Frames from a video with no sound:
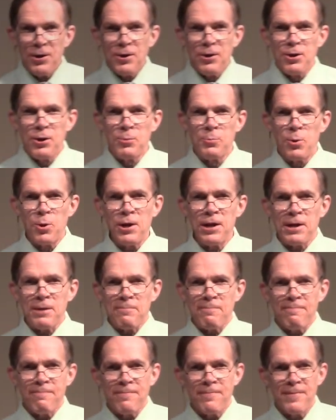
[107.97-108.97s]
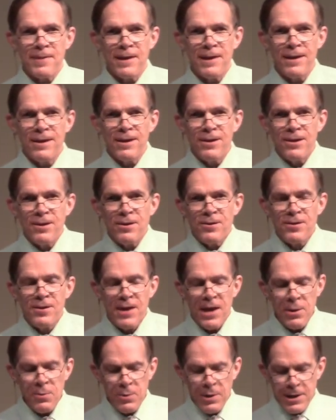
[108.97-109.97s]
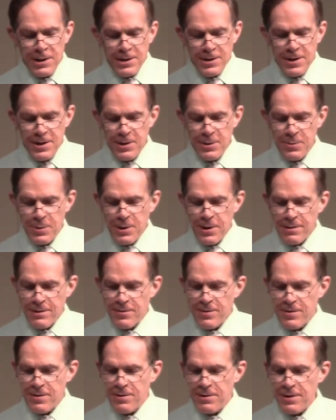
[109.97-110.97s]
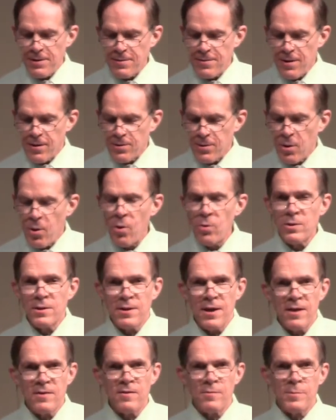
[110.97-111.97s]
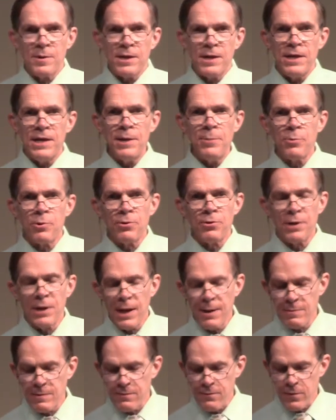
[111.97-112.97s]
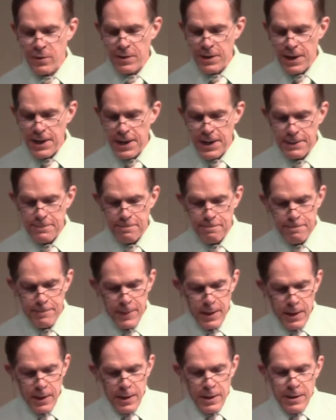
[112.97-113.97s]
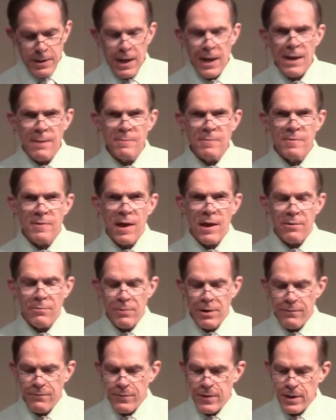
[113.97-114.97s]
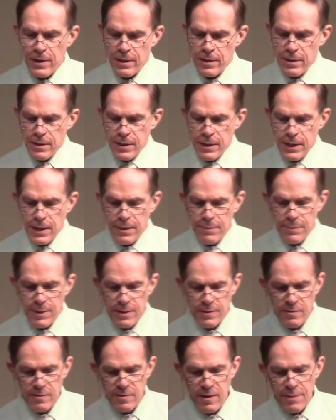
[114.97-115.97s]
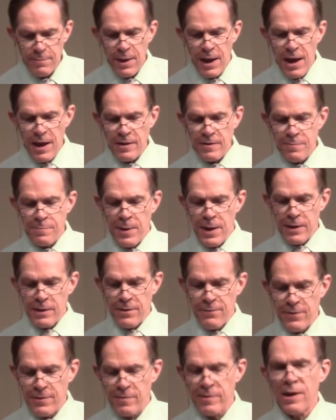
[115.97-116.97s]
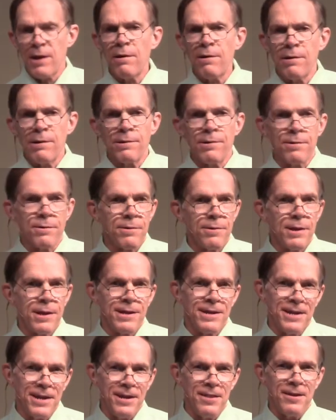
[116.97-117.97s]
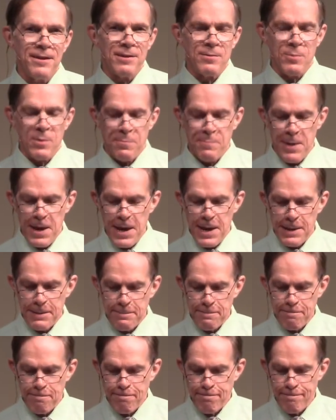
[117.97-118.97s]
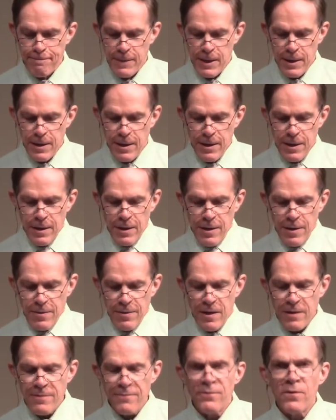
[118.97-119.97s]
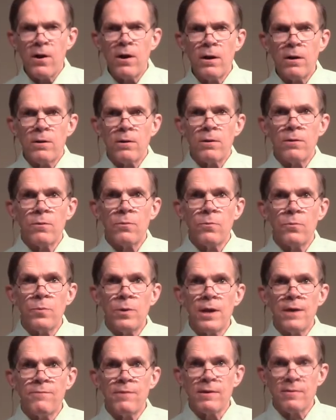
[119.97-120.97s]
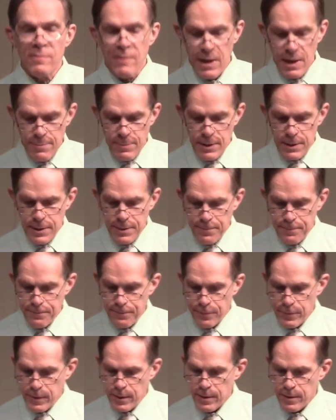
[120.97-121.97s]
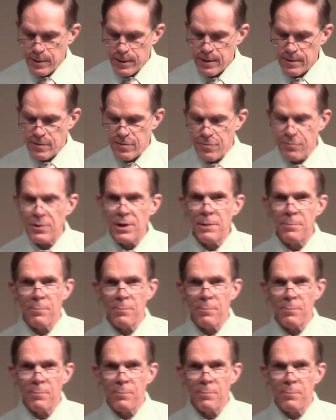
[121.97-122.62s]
Good morning. Today we're continuing our series on Old Testament Hebrew names for God names that reveal him in some aspect of his character in dealings with man. Thus far, we have examined his three